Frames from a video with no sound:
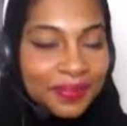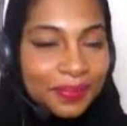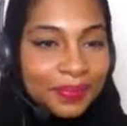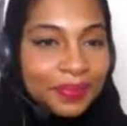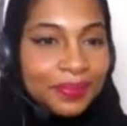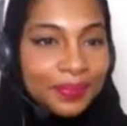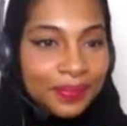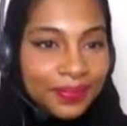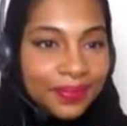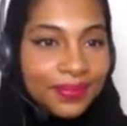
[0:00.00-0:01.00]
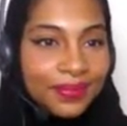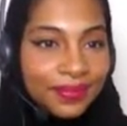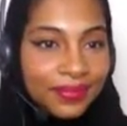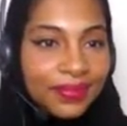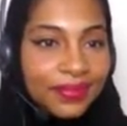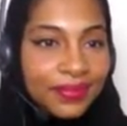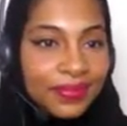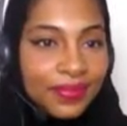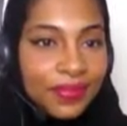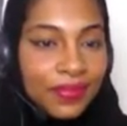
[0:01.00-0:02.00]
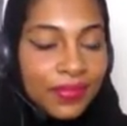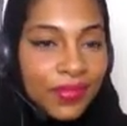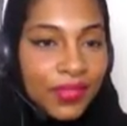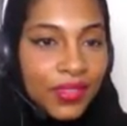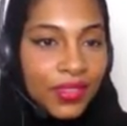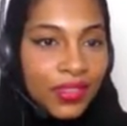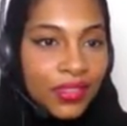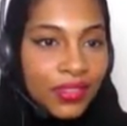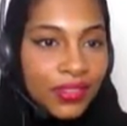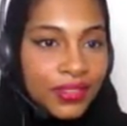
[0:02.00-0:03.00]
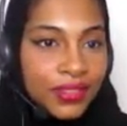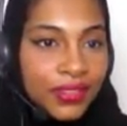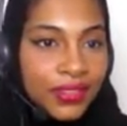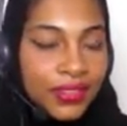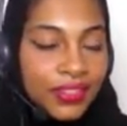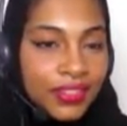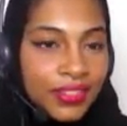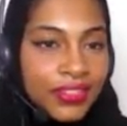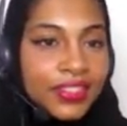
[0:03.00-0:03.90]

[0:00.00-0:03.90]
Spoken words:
(silent)